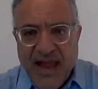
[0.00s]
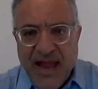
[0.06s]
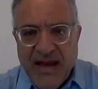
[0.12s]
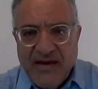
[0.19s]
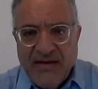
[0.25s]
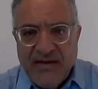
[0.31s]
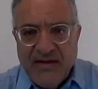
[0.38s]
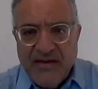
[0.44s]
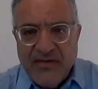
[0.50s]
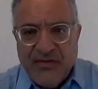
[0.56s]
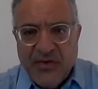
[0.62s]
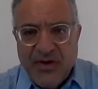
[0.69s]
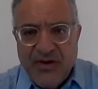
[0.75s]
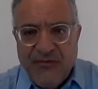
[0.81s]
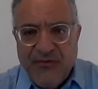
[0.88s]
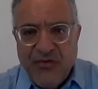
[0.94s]
And so
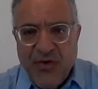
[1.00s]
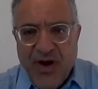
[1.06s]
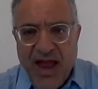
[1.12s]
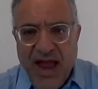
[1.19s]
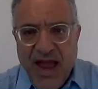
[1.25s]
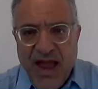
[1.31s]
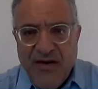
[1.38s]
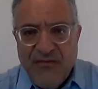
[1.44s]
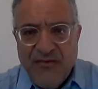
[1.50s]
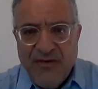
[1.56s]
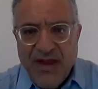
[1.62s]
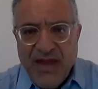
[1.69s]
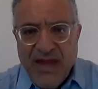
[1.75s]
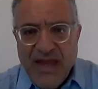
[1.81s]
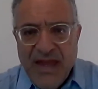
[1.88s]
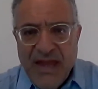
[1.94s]
if you have
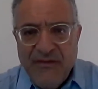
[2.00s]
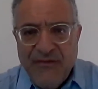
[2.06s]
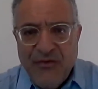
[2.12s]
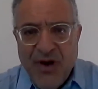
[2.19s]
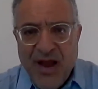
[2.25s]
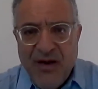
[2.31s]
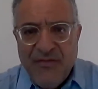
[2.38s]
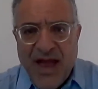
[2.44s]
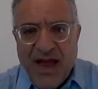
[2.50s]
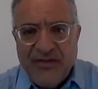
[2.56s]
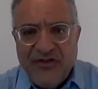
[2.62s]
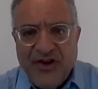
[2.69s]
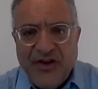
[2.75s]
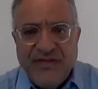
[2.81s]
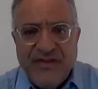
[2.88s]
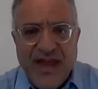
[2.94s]
if you have,
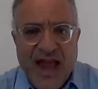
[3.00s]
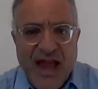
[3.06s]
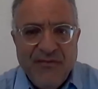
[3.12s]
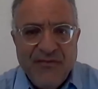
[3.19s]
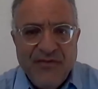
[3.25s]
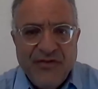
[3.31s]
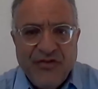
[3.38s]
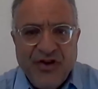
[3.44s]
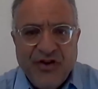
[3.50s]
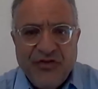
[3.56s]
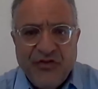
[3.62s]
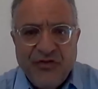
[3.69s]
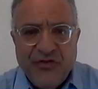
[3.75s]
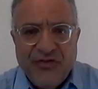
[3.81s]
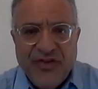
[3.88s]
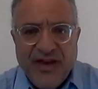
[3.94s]
Jessie
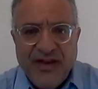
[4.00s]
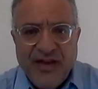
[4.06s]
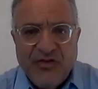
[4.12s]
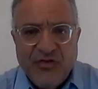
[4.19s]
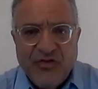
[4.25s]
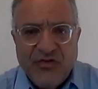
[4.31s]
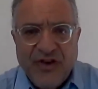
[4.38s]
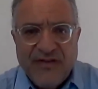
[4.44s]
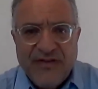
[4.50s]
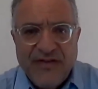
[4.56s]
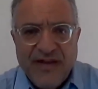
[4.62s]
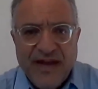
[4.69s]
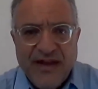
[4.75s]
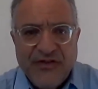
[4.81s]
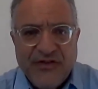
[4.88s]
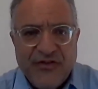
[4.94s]
you send it to
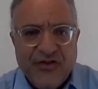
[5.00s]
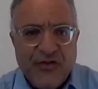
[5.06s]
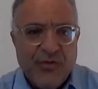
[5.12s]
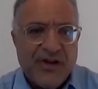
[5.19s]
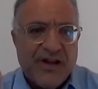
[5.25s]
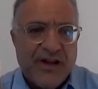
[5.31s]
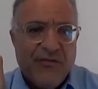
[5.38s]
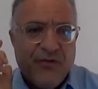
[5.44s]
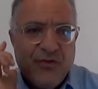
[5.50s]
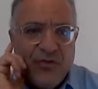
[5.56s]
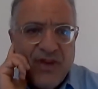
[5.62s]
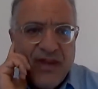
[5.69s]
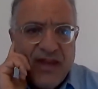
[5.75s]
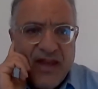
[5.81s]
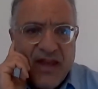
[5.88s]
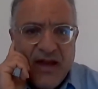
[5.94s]
Jessie and she will give you
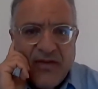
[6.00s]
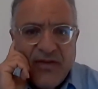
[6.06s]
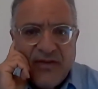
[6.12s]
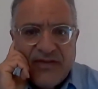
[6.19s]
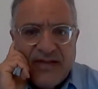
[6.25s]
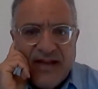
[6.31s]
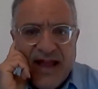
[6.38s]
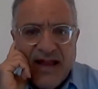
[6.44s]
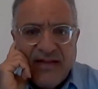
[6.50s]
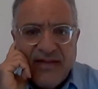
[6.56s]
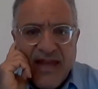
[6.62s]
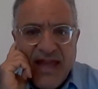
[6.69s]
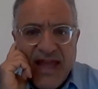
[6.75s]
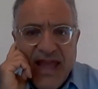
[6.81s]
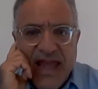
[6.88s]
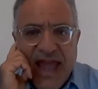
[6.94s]
the slides.
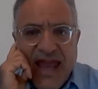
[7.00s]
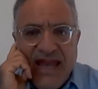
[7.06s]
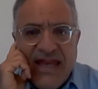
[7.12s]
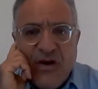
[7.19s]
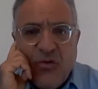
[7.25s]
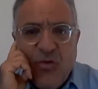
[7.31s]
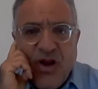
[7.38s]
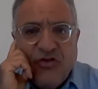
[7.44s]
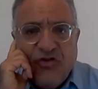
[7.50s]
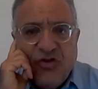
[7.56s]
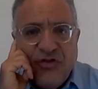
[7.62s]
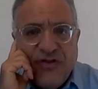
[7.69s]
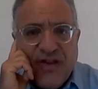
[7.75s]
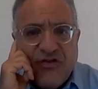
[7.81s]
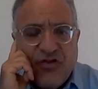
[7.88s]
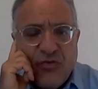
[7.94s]
Any
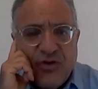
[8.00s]
question that you